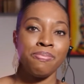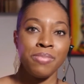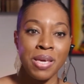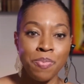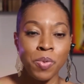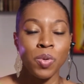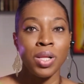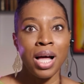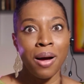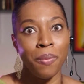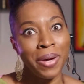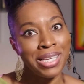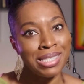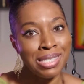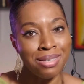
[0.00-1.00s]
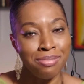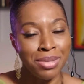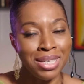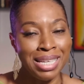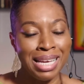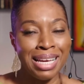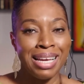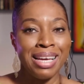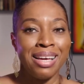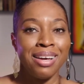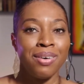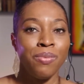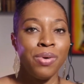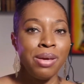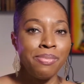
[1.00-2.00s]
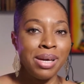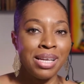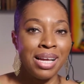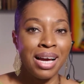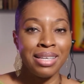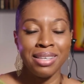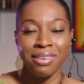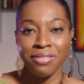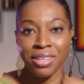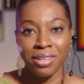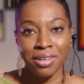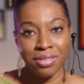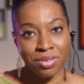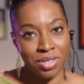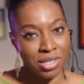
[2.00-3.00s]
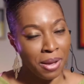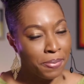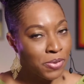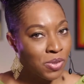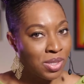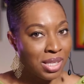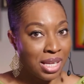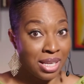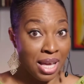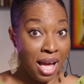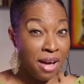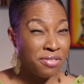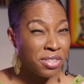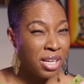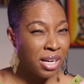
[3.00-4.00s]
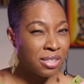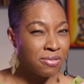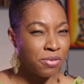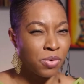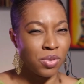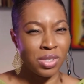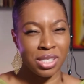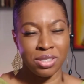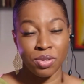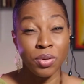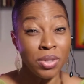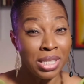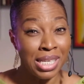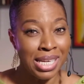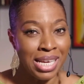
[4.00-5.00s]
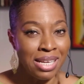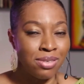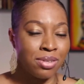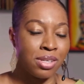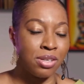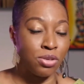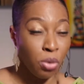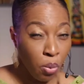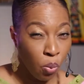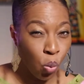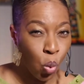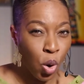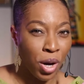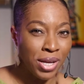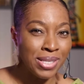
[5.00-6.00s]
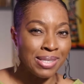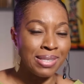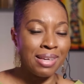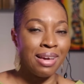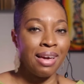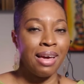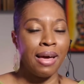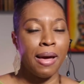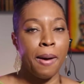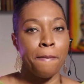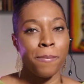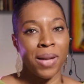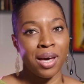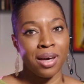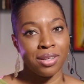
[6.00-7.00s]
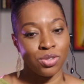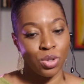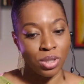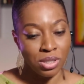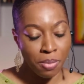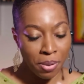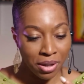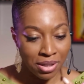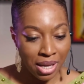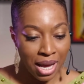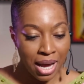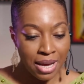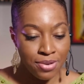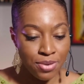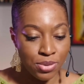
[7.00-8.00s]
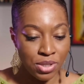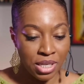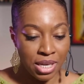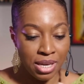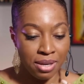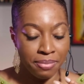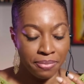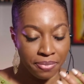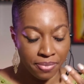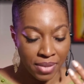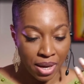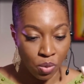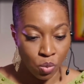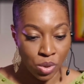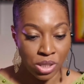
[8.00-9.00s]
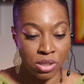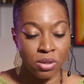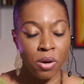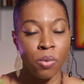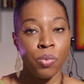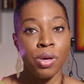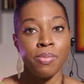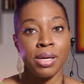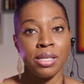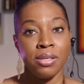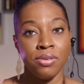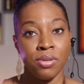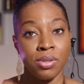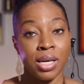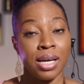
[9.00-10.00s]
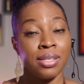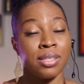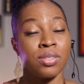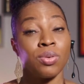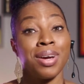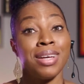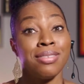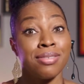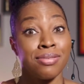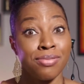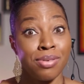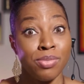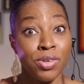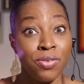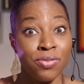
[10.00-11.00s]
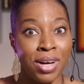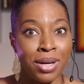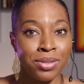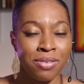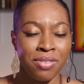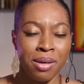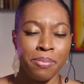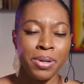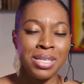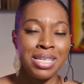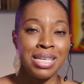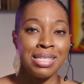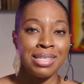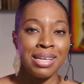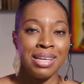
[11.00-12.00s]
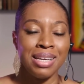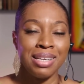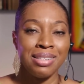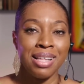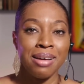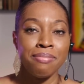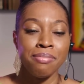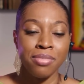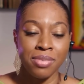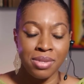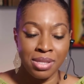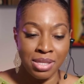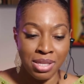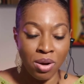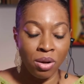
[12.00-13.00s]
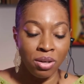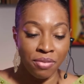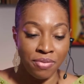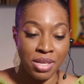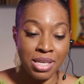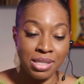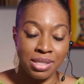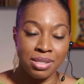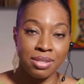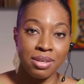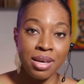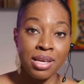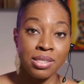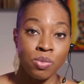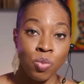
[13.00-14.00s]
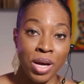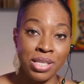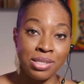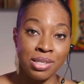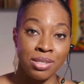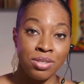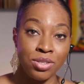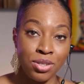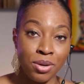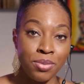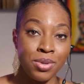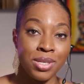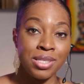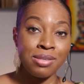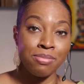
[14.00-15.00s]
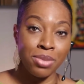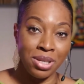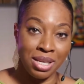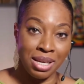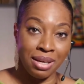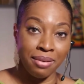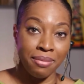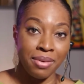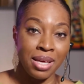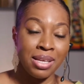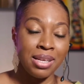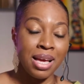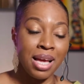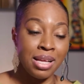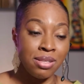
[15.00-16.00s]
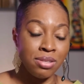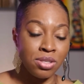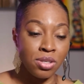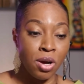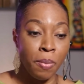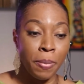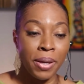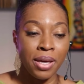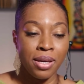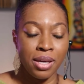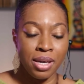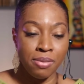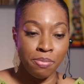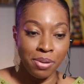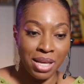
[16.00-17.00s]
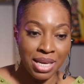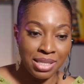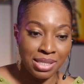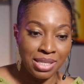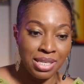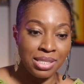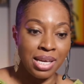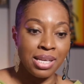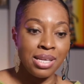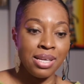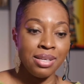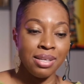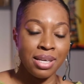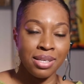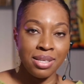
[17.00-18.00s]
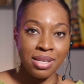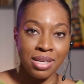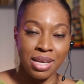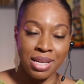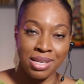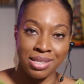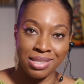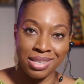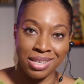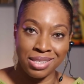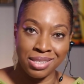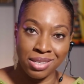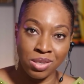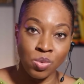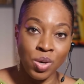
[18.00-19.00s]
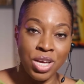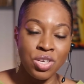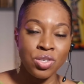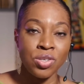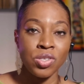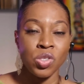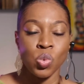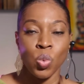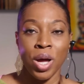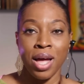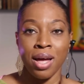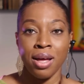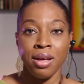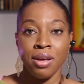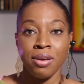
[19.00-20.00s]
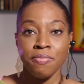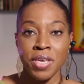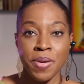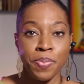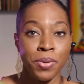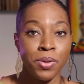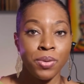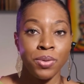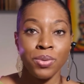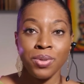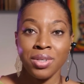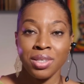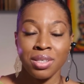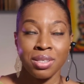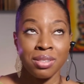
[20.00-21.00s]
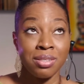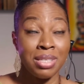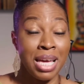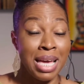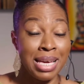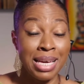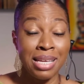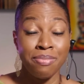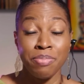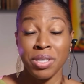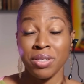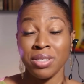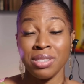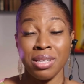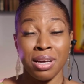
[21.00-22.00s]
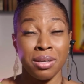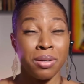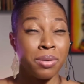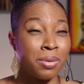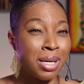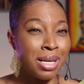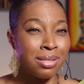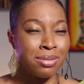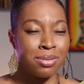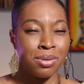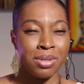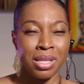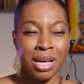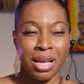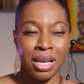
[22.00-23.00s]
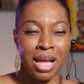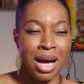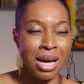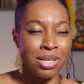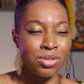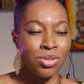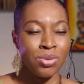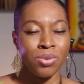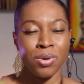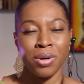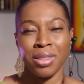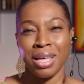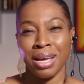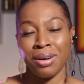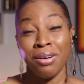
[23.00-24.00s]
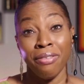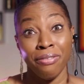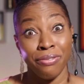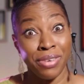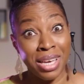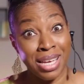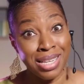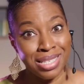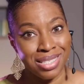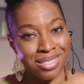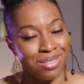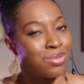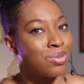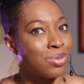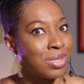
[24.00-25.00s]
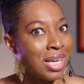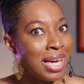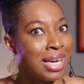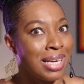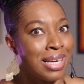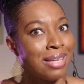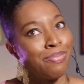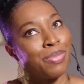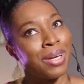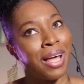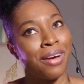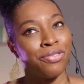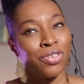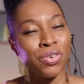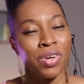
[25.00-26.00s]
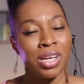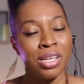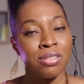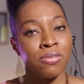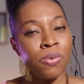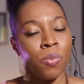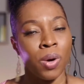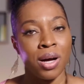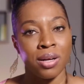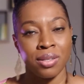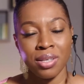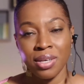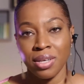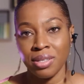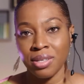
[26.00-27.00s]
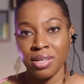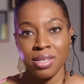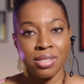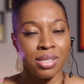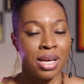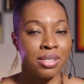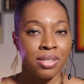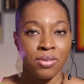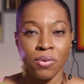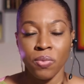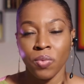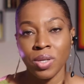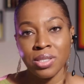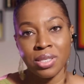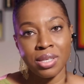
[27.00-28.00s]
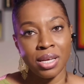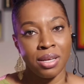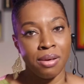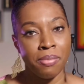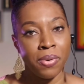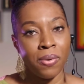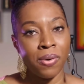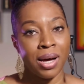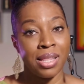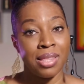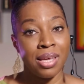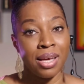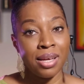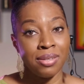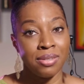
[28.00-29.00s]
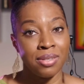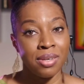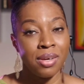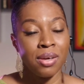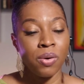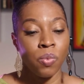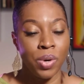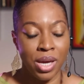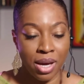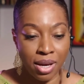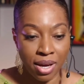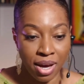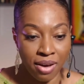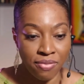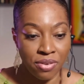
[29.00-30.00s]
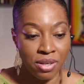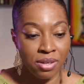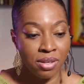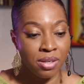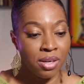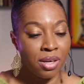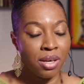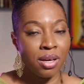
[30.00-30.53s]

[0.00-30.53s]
People are wasting money. Women are giving contraception that they haven't asked for, or they don't need, or they don't want. I had talked about the IUD that we saw women in Uganda trying to remove out of their bodies. That all of this is Western donors' money. It ends up in places and in situations where people take it because they're coerced or they're lied to or they're convinced to take it, but after a little while they decide they don't want it anymore. At the end, we are having